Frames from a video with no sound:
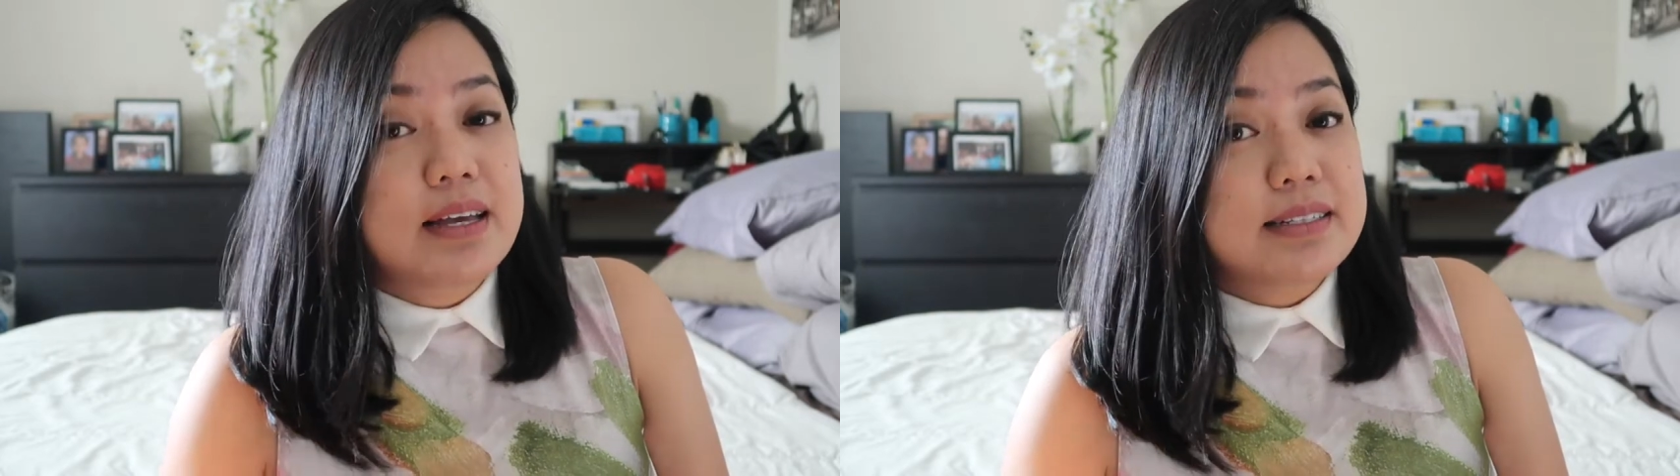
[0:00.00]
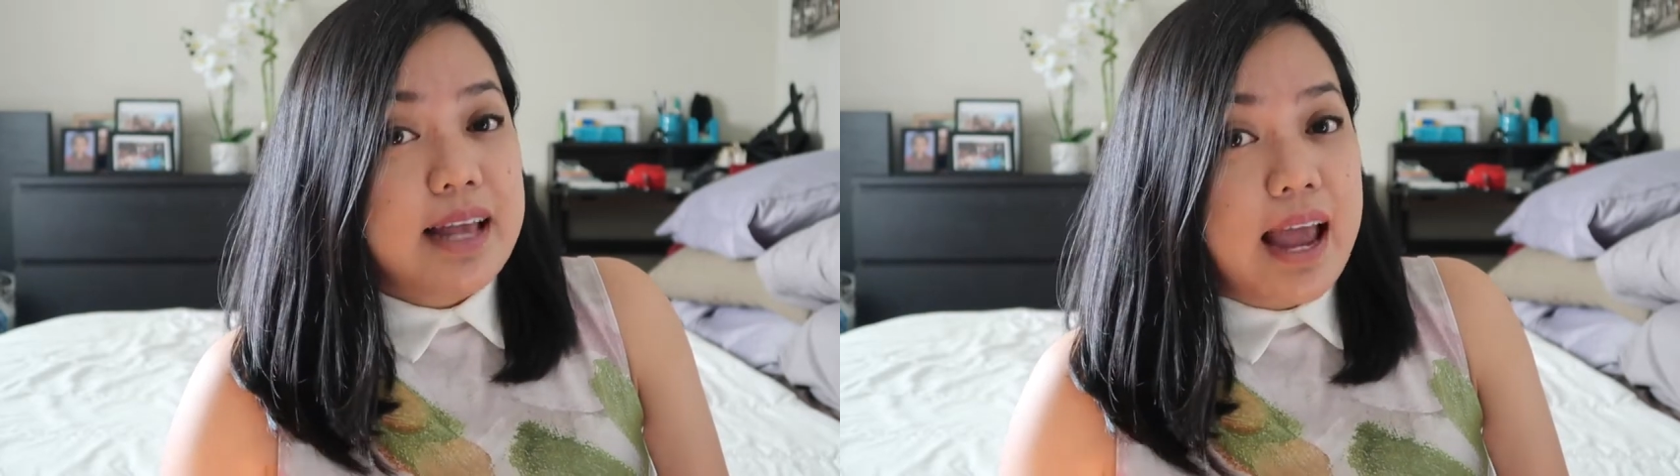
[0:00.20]

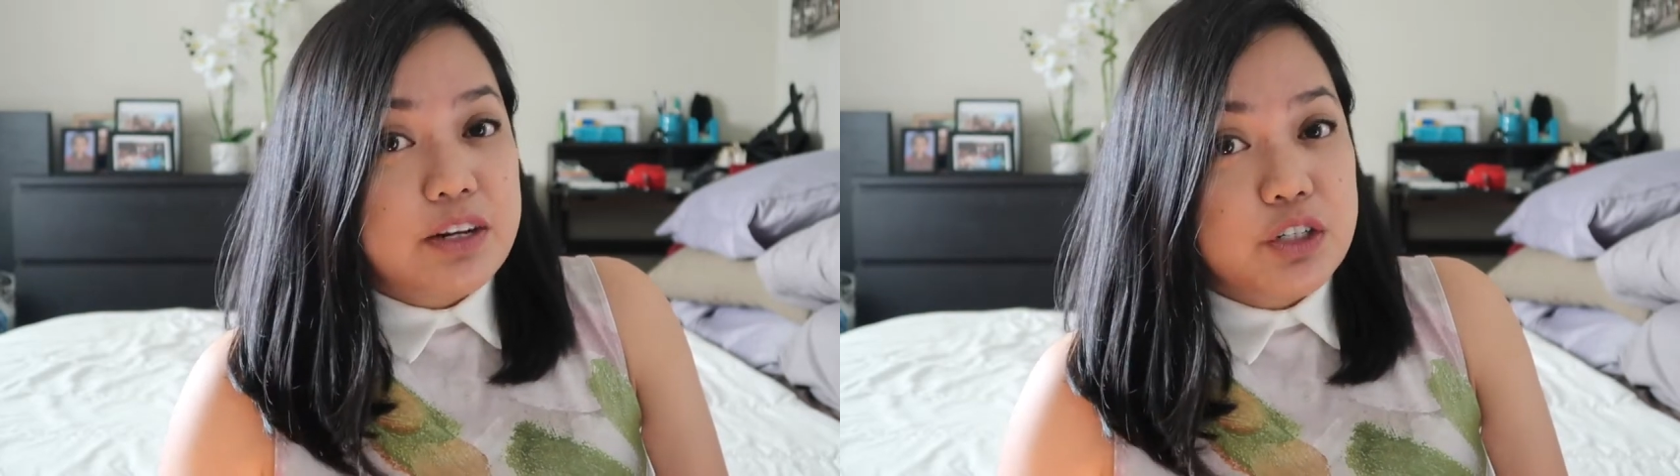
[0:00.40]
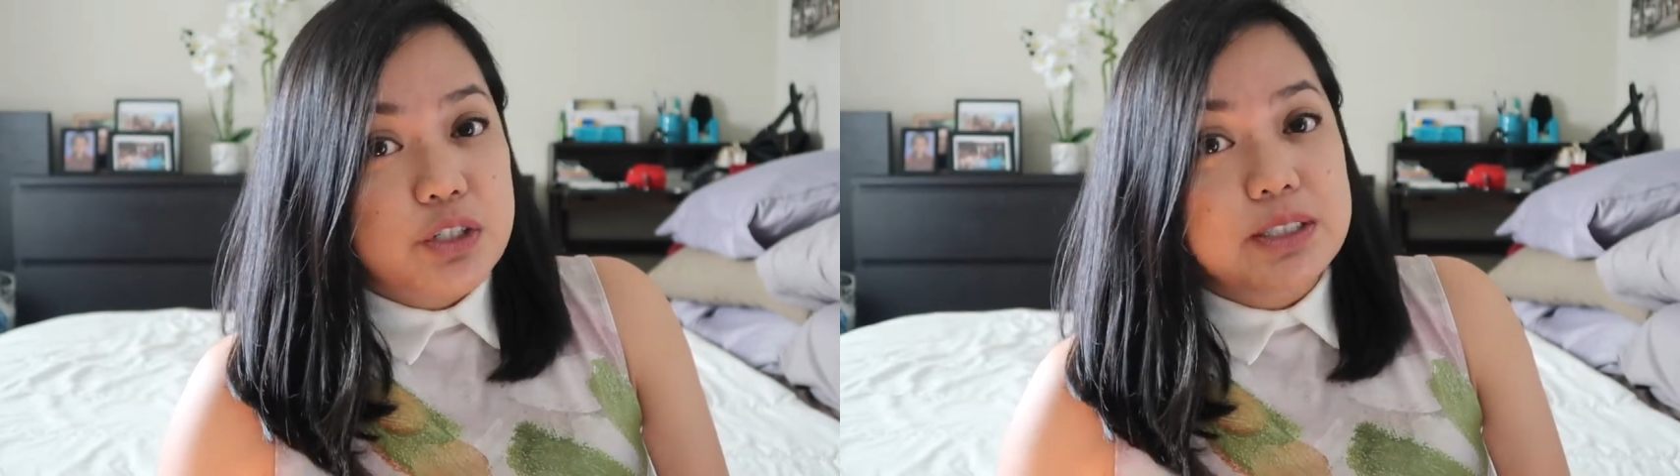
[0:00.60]
is
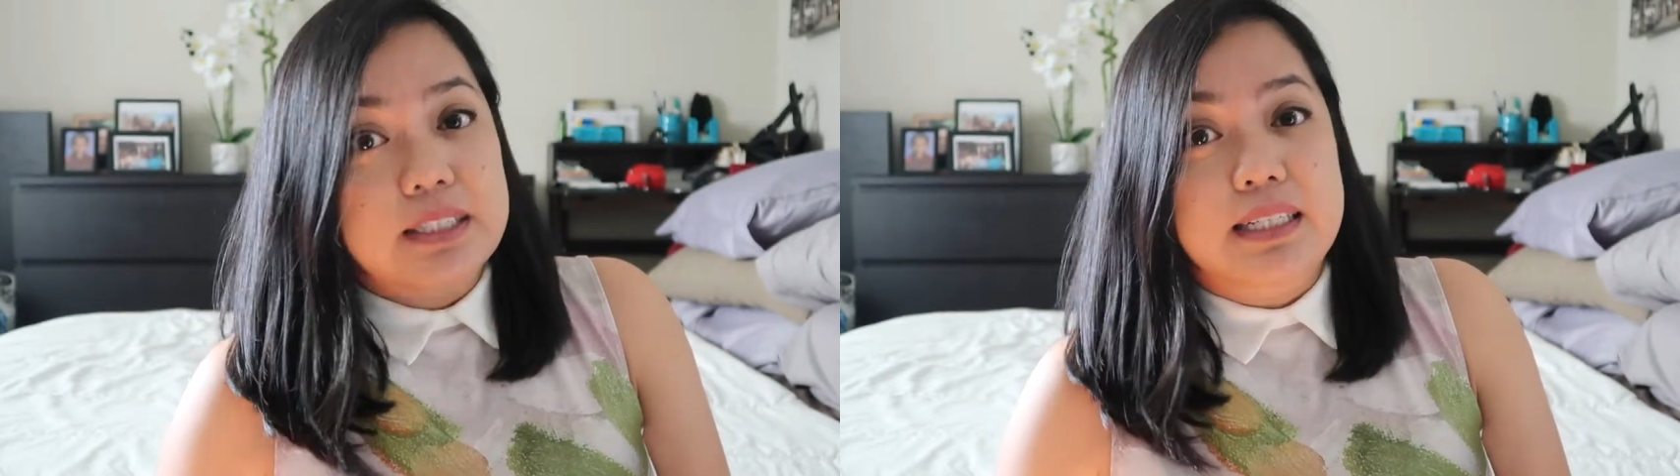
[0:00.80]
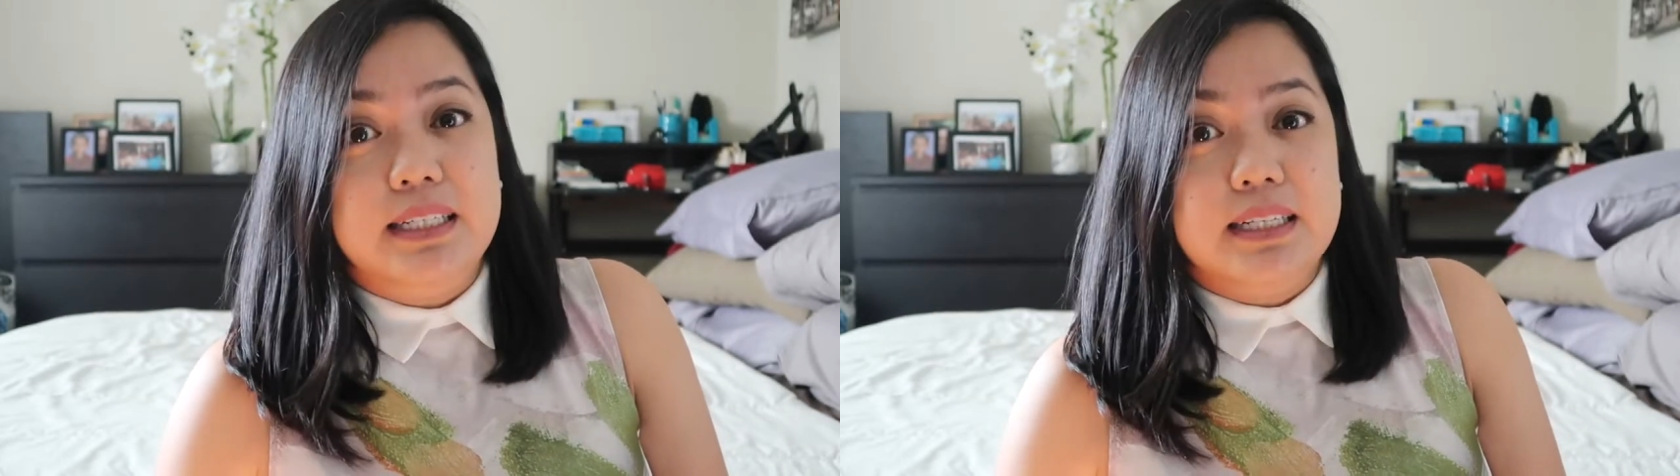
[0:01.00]

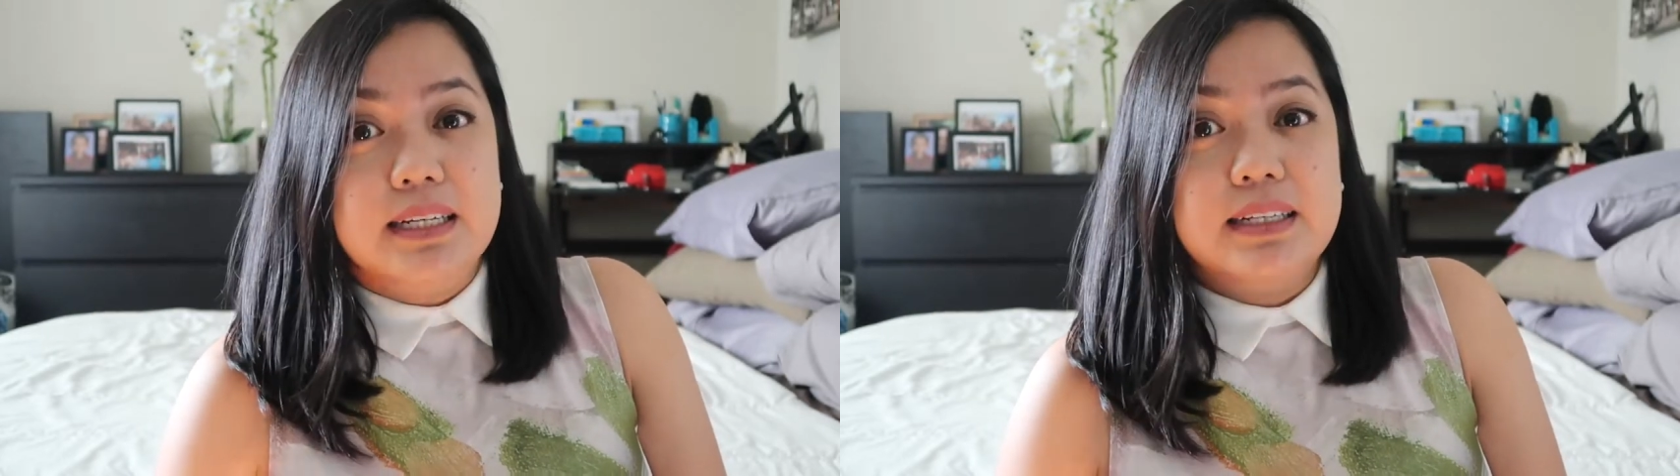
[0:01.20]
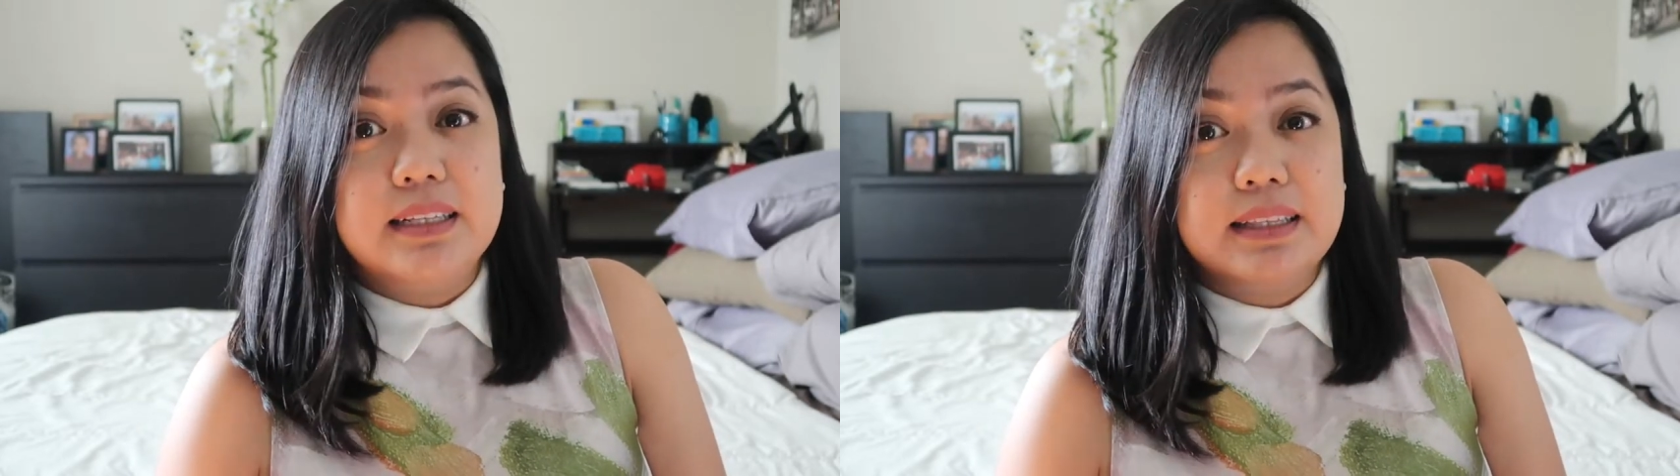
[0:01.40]
actually